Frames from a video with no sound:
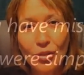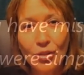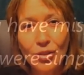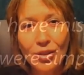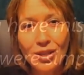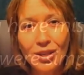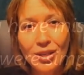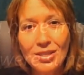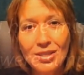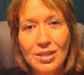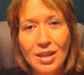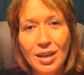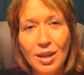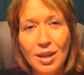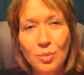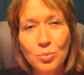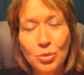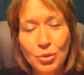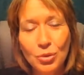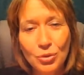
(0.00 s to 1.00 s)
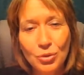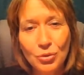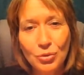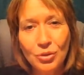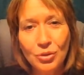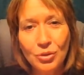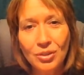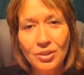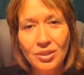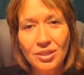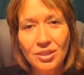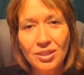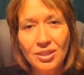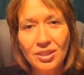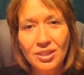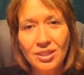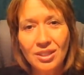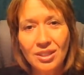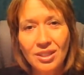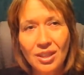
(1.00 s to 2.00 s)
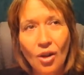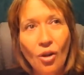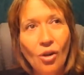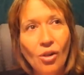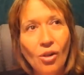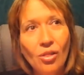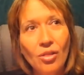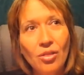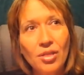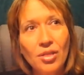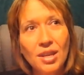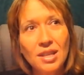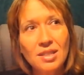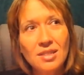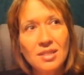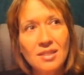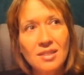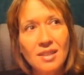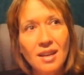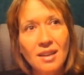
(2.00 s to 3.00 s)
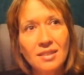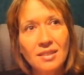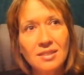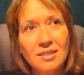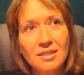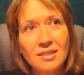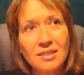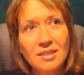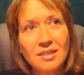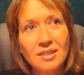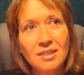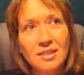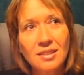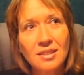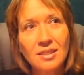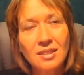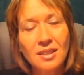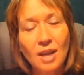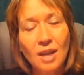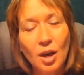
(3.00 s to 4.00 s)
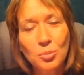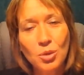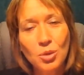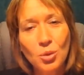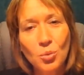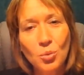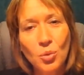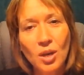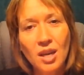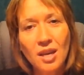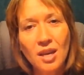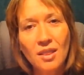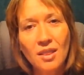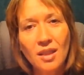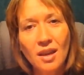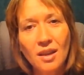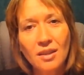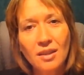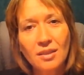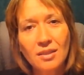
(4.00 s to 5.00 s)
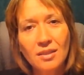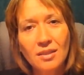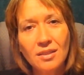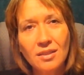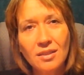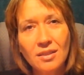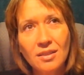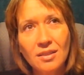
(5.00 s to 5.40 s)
at all the things that are beautiful, all the things that come your way that